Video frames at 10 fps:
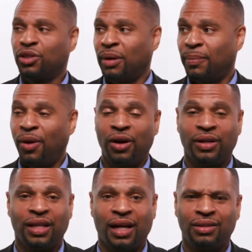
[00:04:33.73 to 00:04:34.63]
So my
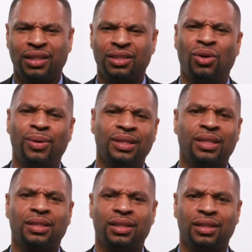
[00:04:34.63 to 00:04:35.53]
partner now, he's like, you always
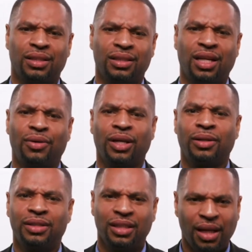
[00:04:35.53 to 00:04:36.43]
get to
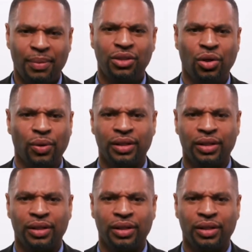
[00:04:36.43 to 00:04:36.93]
interrogate. He says, let me do